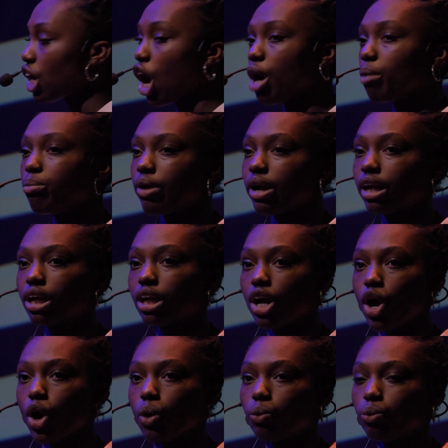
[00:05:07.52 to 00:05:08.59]
heartbreak
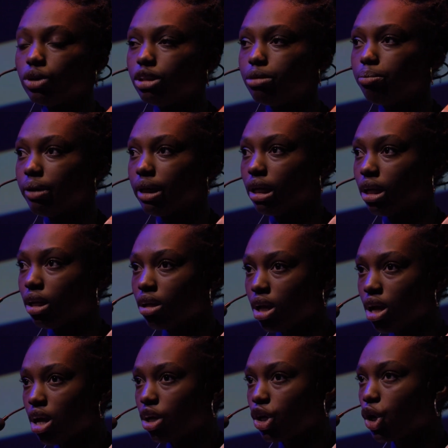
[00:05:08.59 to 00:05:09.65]
would be
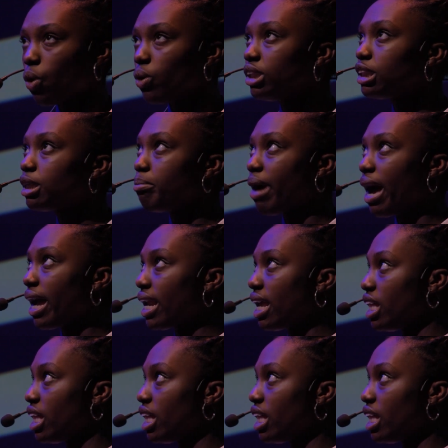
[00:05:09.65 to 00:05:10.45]
going to bed